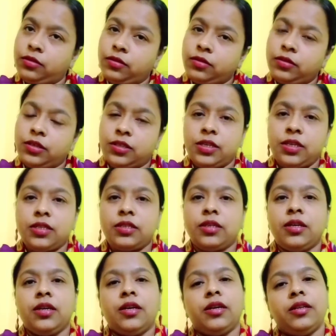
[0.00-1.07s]

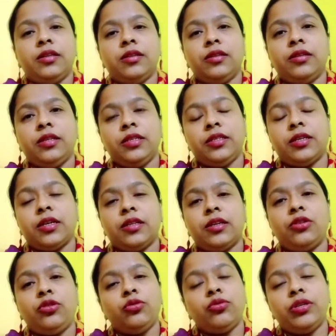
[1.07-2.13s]
These are the
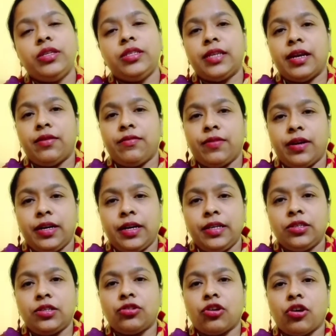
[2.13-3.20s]
two
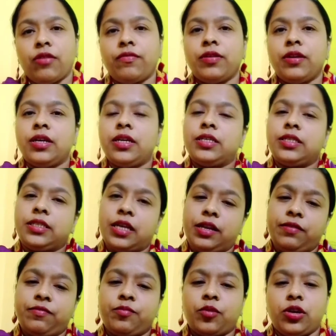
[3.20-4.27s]
disadvantages of
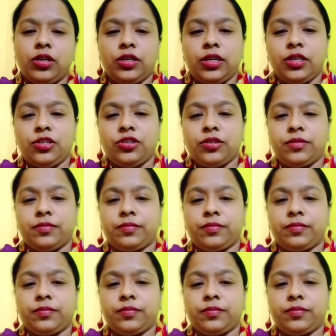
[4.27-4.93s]
self-pollination.